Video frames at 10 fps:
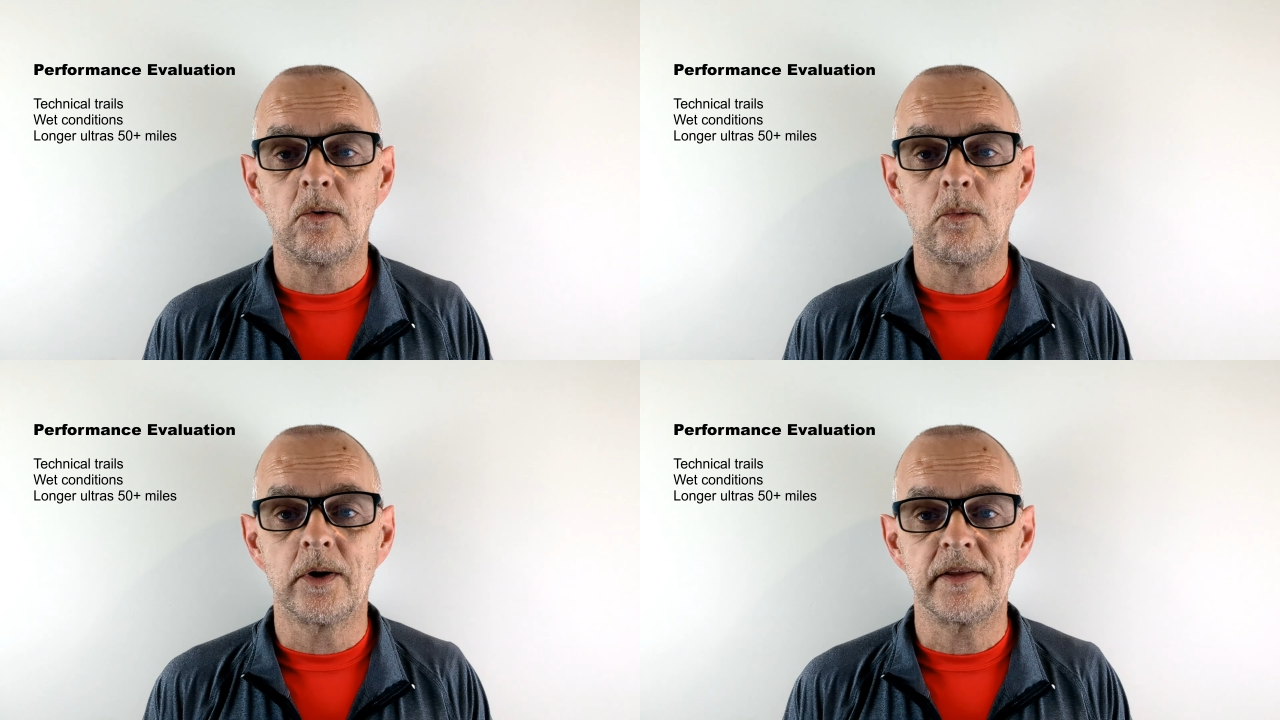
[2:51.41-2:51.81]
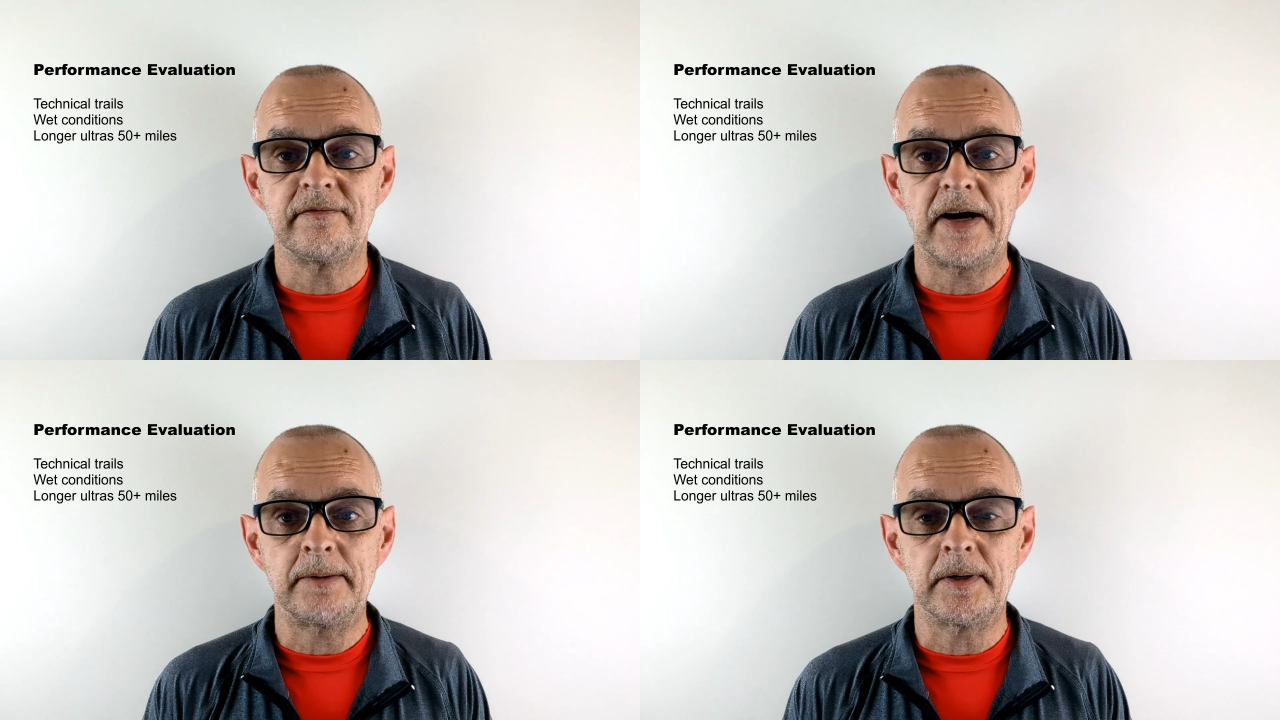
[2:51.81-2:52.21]
where the
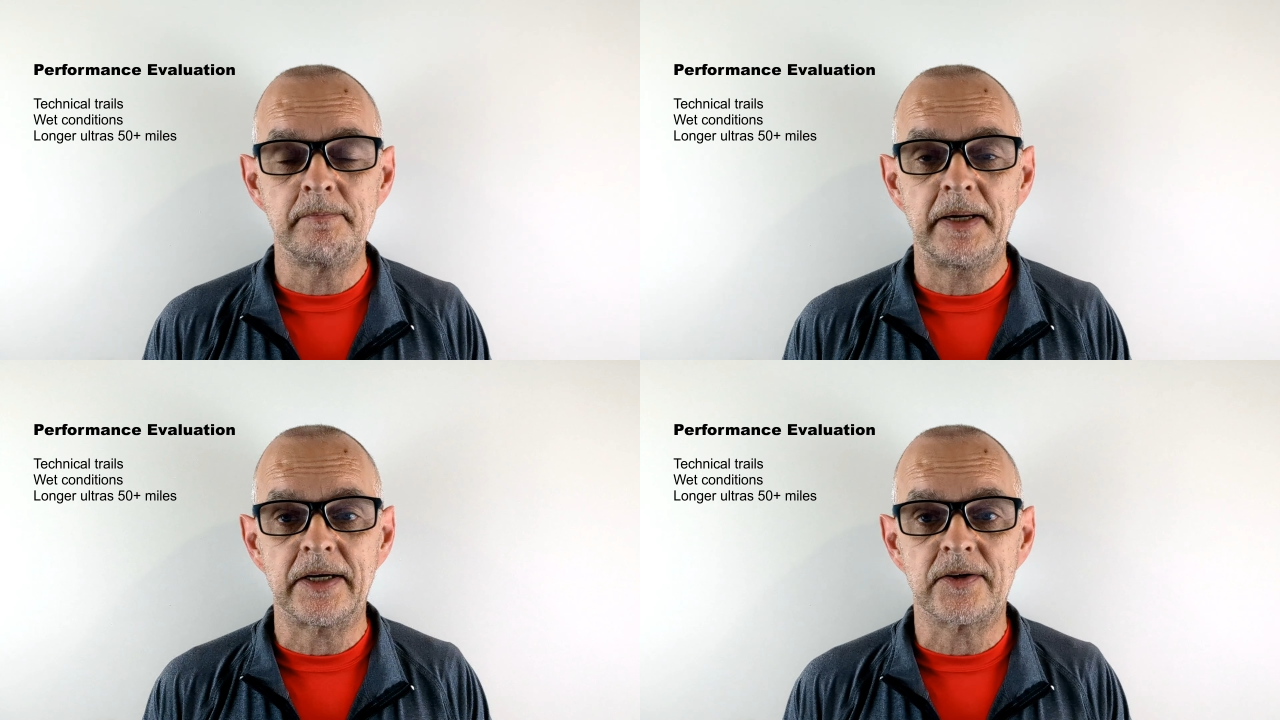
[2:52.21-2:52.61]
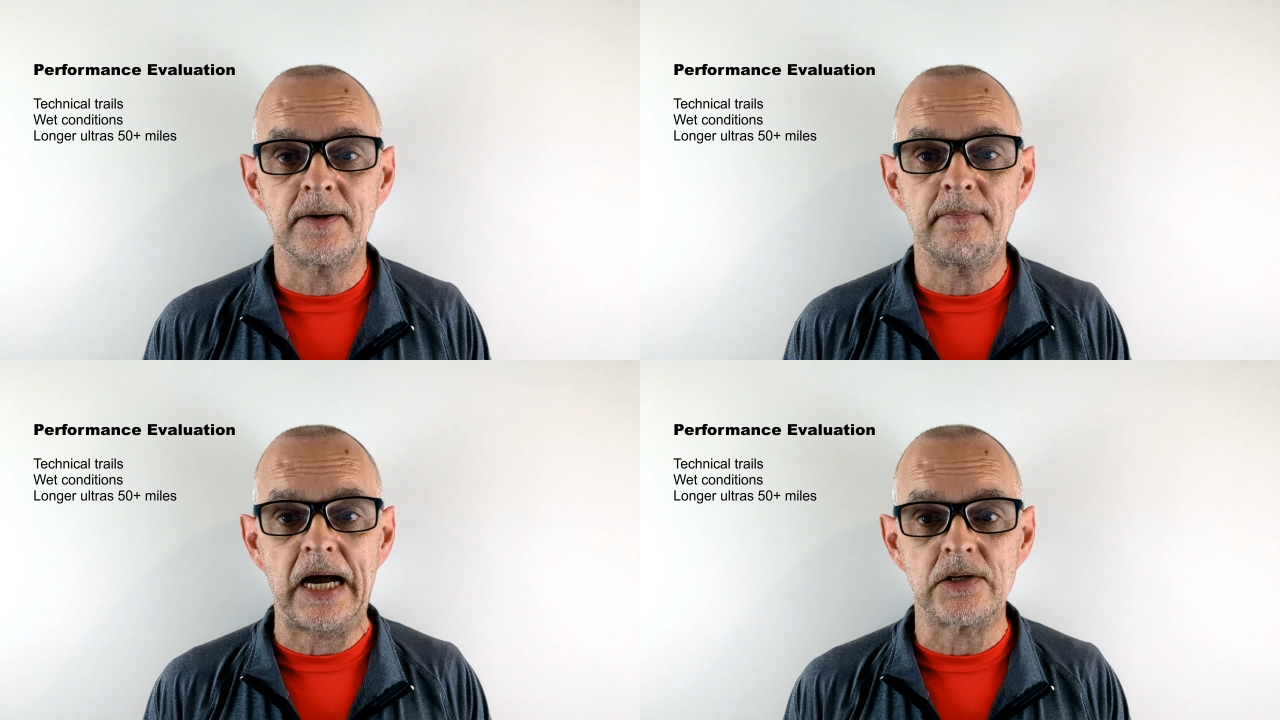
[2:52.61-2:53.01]
Vibram Mega
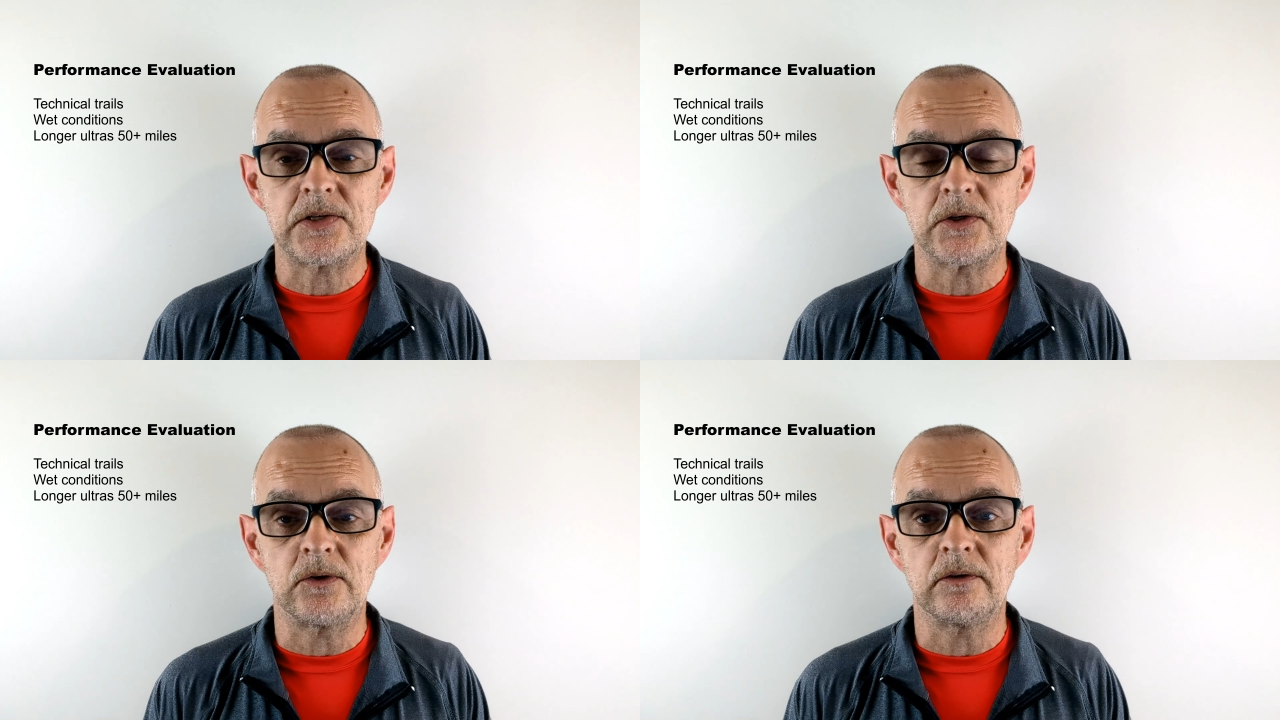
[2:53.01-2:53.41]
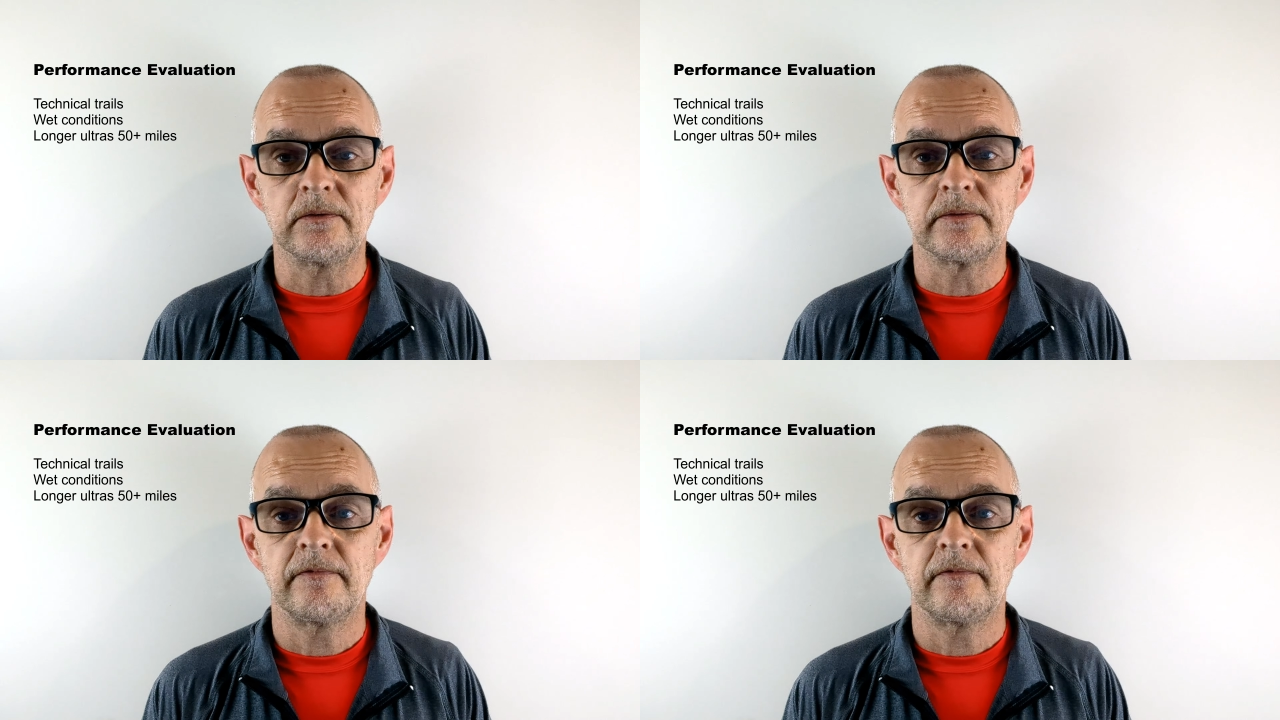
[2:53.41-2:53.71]
Grip outsole